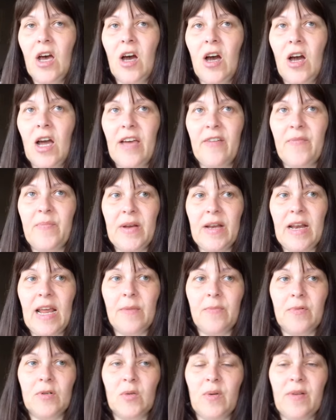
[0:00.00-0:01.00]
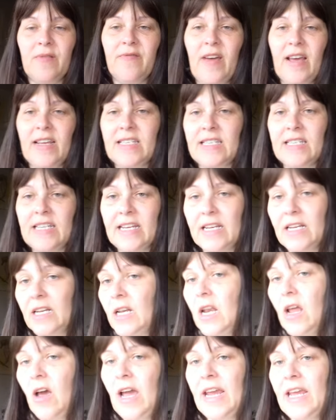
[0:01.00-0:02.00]
I have been able to invest in,
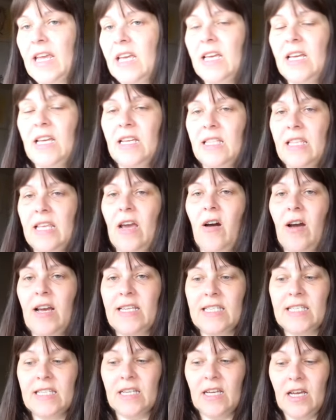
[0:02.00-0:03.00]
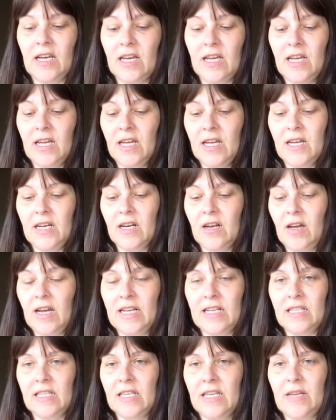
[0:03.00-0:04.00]
like the ISA,
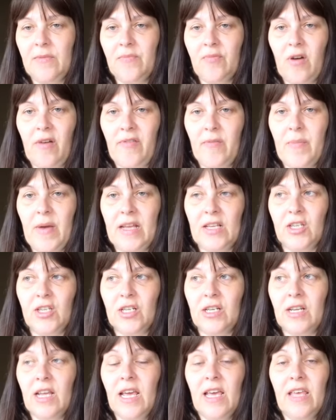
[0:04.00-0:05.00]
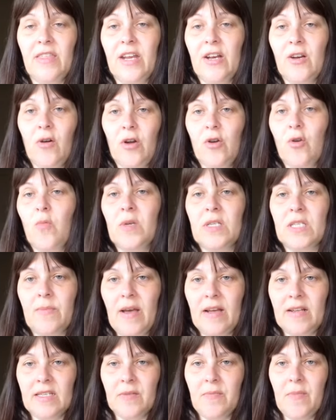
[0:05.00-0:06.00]
like the private pension. They're not enormous
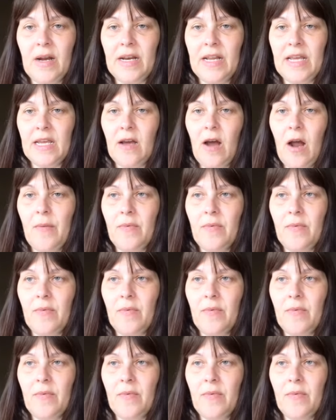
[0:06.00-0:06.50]
amounts of money.